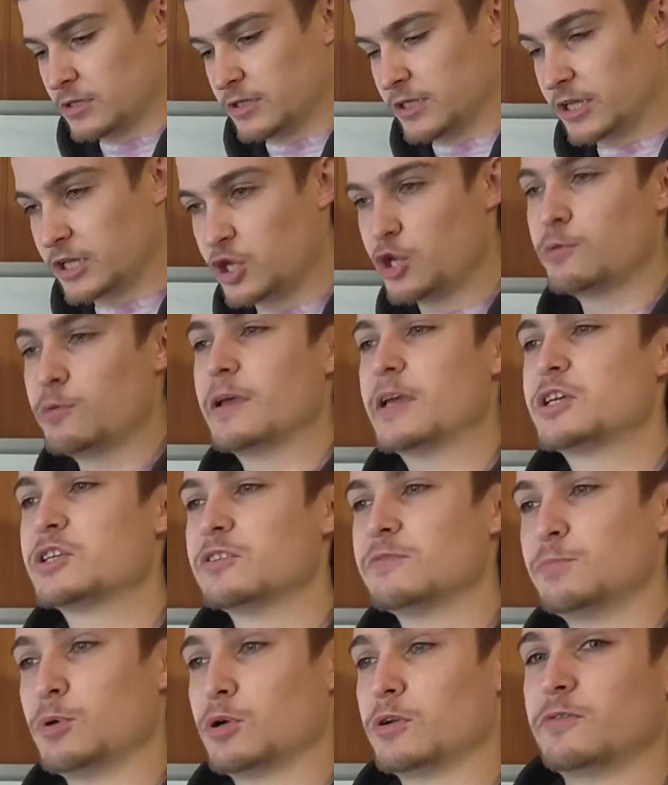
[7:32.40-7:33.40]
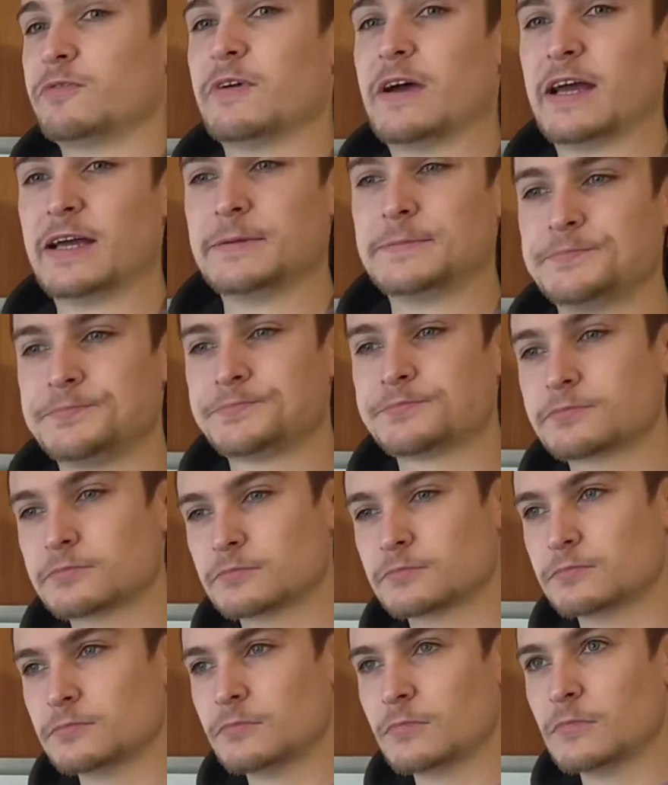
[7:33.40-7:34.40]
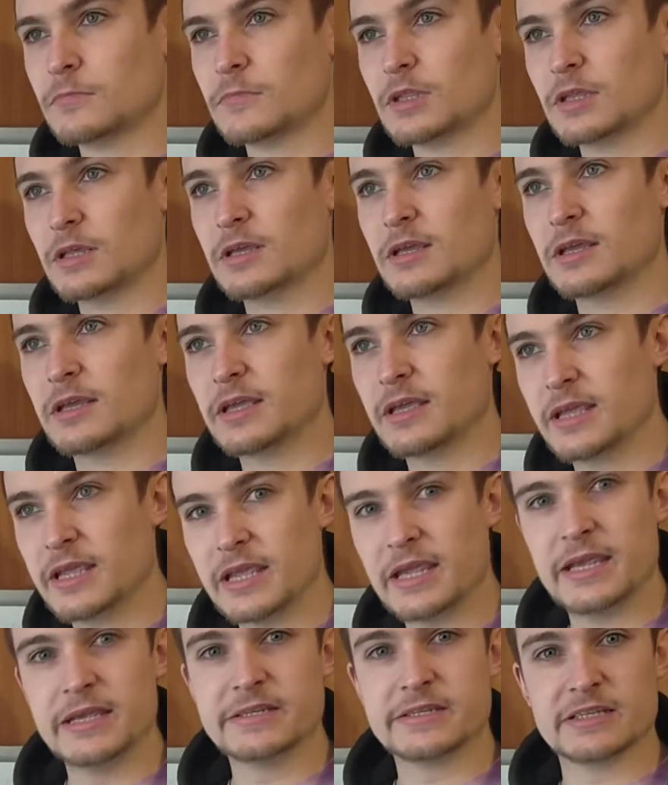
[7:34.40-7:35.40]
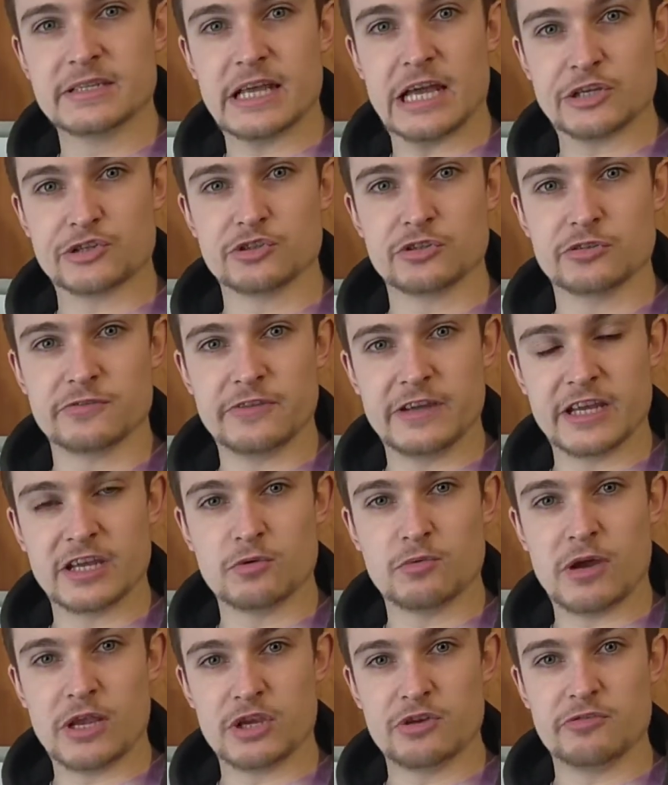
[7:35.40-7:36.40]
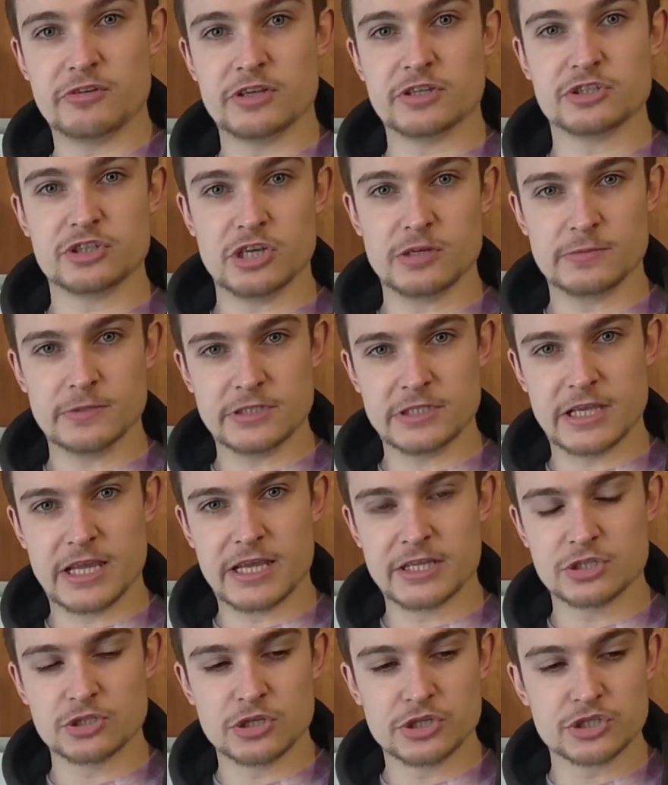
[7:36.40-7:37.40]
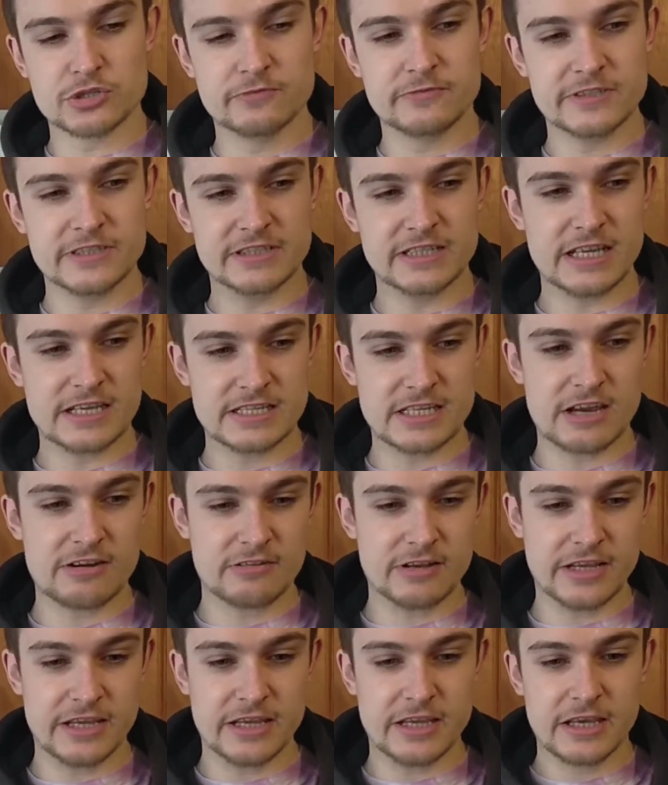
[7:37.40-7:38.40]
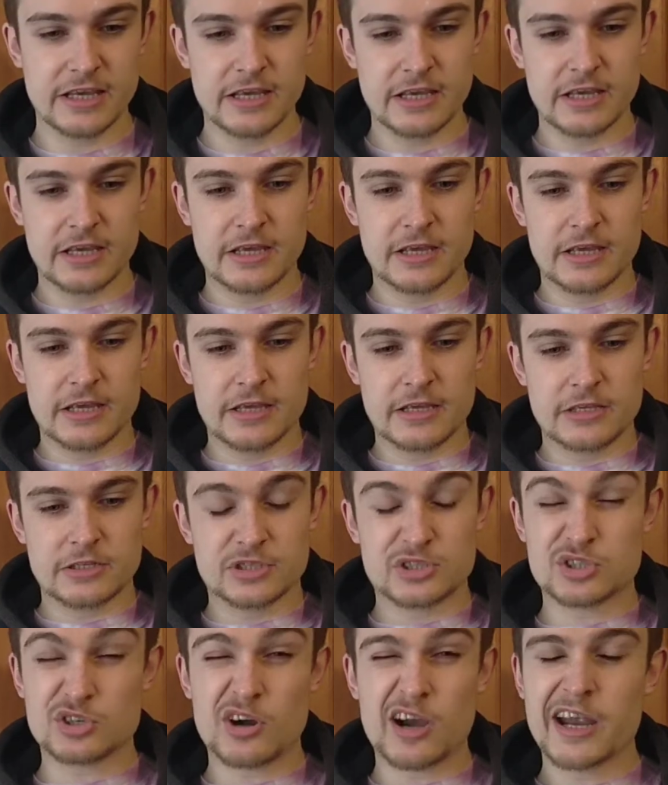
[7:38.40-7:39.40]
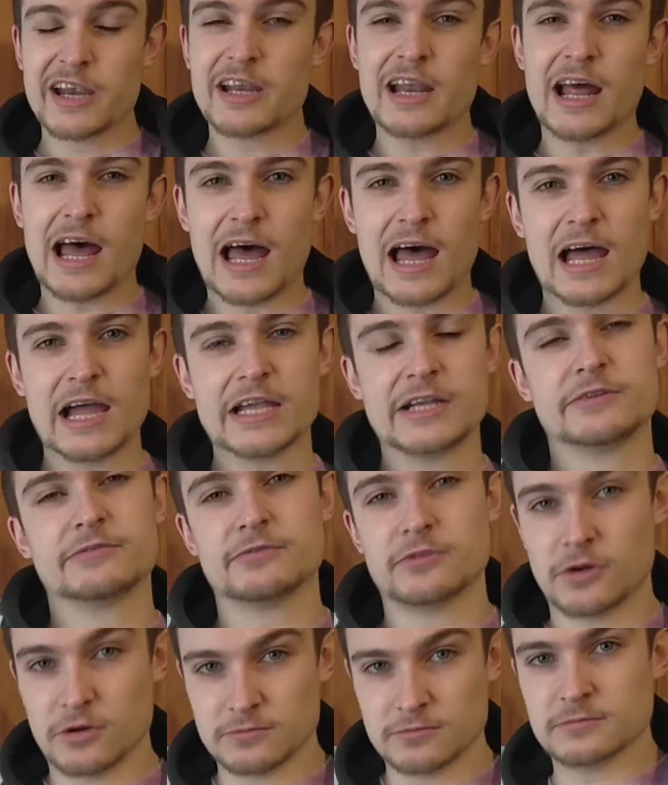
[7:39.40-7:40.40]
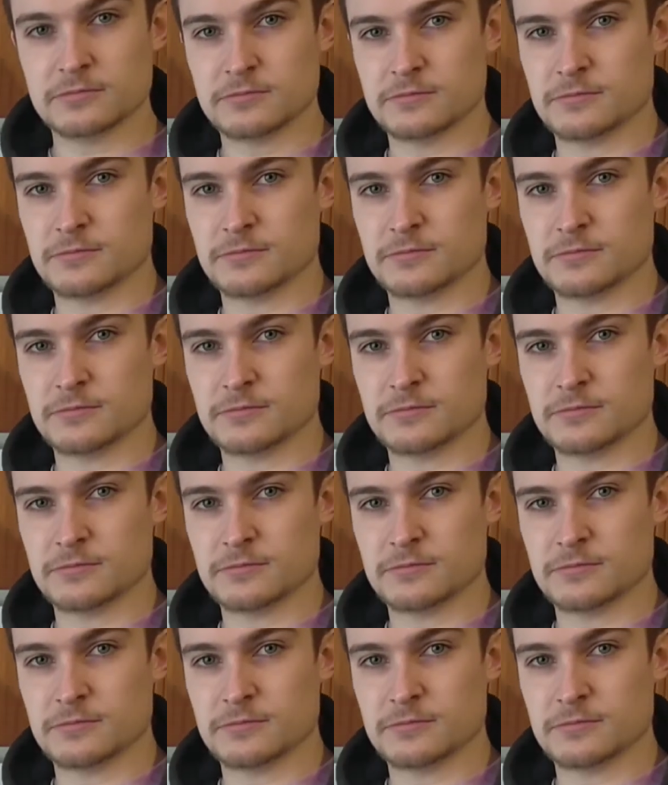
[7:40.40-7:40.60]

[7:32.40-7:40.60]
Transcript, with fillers: the accumulation of body fat is a natural thing when you're in a surplus, okay? It's not something to necessarily try and hide from